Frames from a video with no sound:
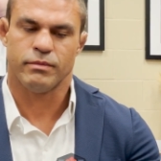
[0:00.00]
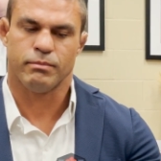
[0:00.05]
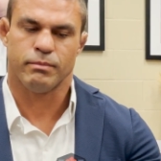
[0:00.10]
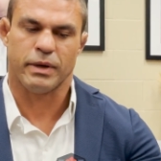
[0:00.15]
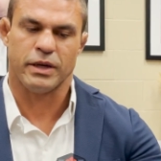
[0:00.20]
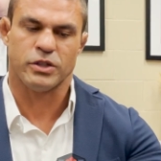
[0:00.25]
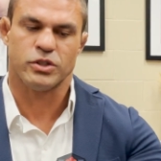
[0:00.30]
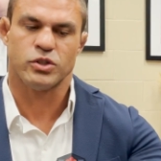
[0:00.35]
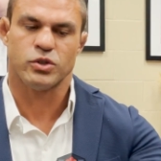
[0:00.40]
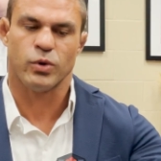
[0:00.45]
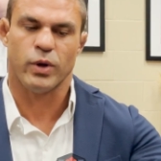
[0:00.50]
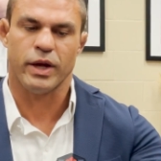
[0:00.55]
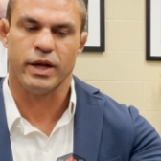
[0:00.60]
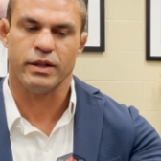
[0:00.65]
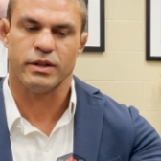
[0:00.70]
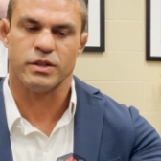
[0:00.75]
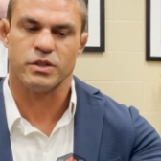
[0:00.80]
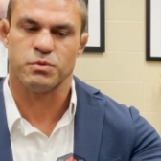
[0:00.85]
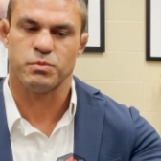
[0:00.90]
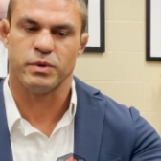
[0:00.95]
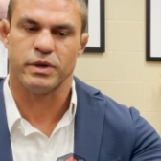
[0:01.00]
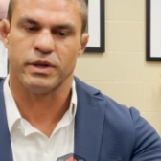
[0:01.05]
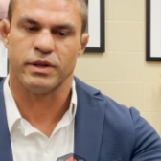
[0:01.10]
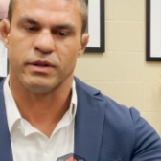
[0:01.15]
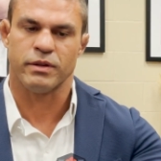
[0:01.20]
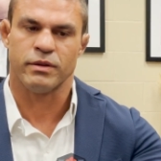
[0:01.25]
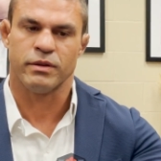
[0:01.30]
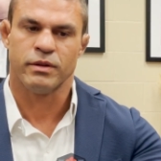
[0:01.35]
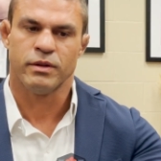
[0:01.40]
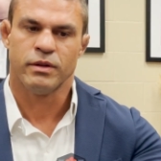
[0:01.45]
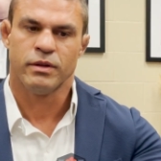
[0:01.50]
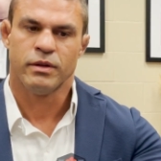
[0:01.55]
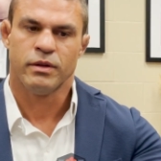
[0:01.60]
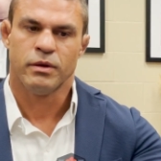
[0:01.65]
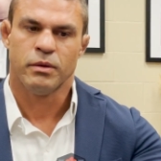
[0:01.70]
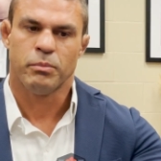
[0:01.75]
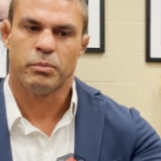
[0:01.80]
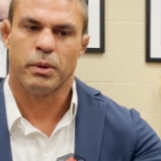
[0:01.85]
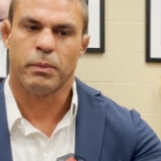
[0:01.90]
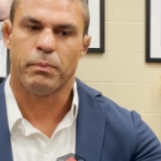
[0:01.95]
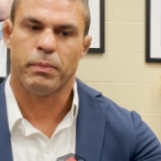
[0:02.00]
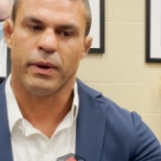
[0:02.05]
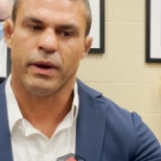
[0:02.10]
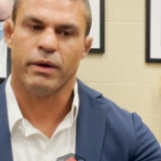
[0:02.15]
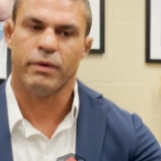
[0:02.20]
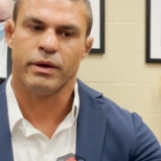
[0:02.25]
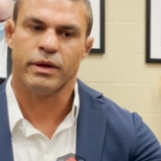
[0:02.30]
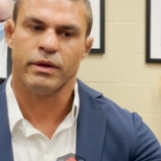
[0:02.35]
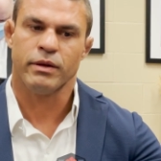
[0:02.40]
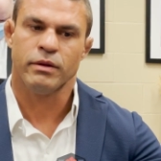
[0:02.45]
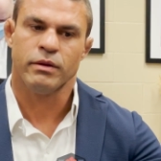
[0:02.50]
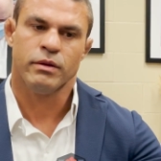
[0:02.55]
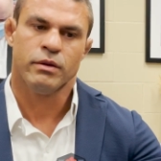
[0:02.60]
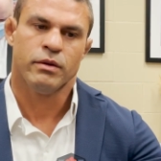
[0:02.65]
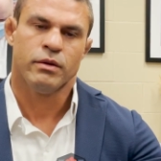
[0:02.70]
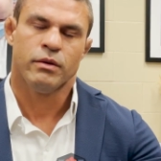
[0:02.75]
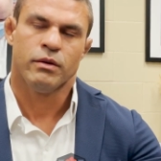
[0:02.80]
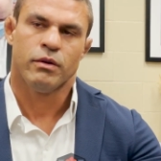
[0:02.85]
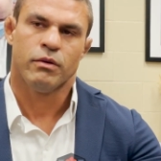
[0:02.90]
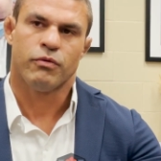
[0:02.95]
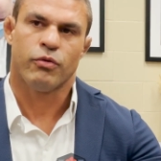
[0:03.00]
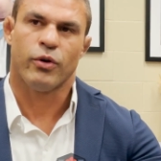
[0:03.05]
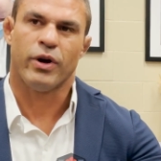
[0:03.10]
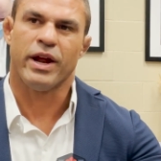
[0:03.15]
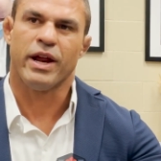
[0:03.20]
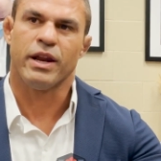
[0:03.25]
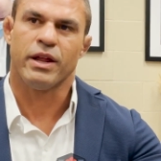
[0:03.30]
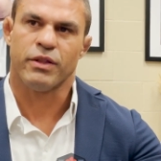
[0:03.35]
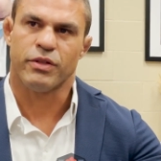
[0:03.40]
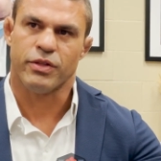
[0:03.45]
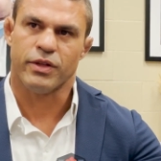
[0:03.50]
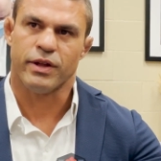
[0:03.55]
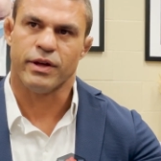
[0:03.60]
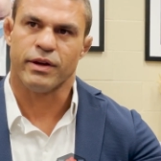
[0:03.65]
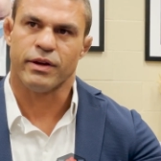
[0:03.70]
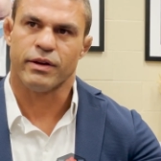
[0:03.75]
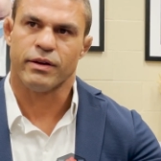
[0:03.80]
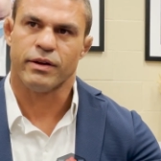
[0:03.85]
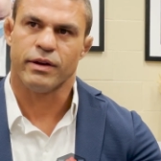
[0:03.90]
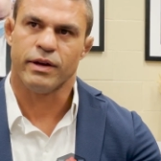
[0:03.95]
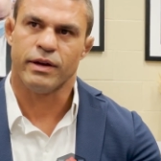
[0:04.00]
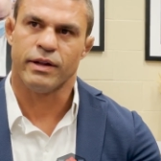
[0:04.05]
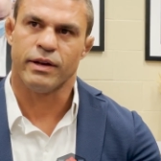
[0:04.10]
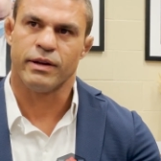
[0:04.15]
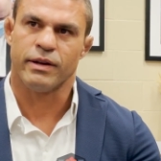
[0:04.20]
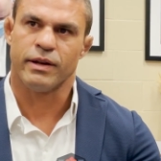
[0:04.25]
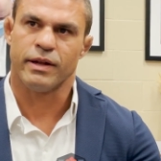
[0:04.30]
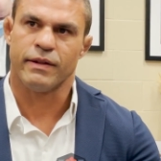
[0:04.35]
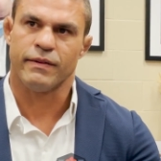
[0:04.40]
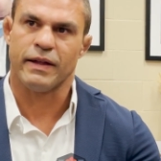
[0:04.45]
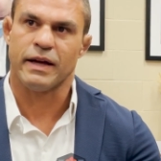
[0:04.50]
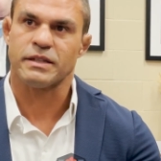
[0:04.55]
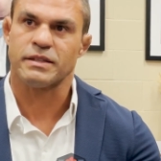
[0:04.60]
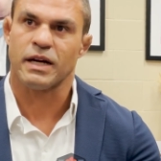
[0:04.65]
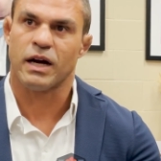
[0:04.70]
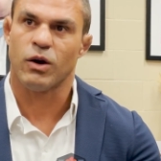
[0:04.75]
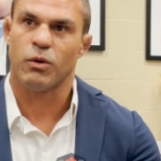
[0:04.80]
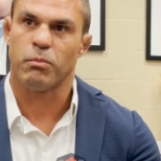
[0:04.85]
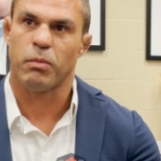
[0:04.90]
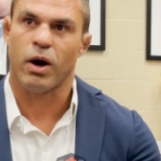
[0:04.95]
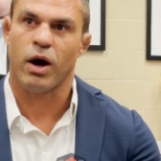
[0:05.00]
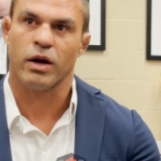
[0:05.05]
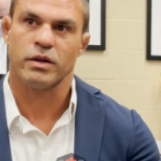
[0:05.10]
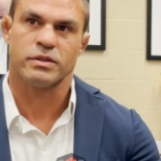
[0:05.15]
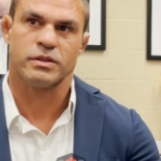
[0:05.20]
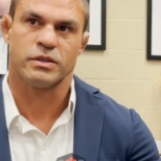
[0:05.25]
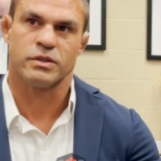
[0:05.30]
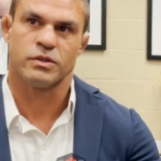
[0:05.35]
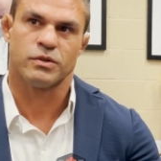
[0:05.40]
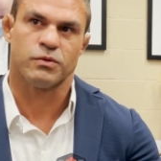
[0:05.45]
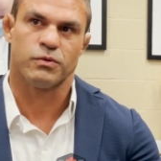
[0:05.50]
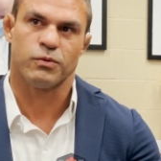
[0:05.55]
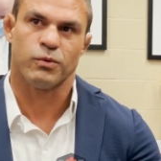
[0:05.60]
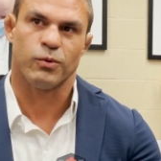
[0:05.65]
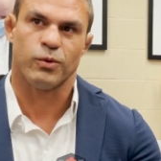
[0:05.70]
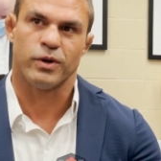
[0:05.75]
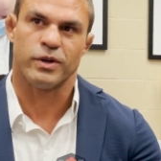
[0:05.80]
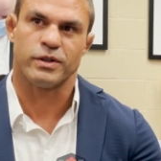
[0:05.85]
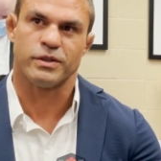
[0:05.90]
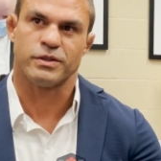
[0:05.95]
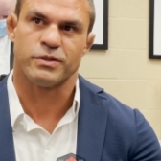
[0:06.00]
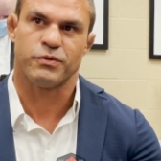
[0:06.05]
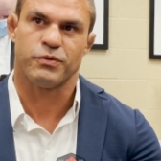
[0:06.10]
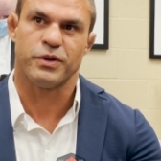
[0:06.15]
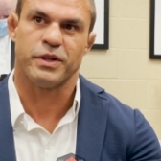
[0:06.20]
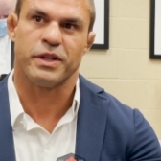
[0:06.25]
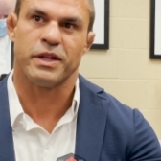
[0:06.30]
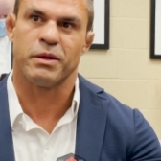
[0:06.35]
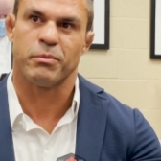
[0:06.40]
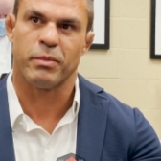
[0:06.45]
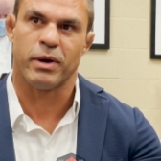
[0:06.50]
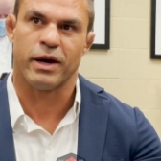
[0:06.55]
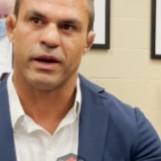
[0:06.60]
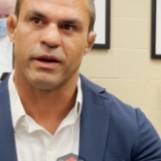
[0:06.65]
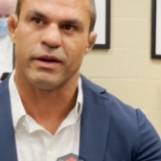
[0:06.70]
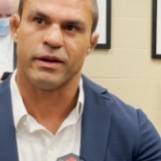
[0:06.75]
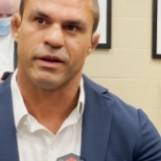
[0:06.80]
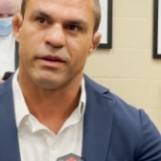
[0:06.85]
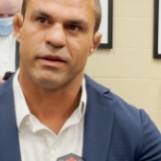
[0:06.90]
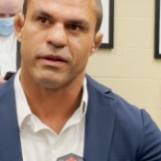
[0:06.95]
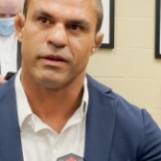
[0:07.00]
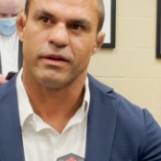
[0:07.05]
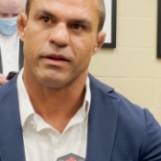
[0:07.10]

my strength is being preparing for anything, and that's how boxing was fit in my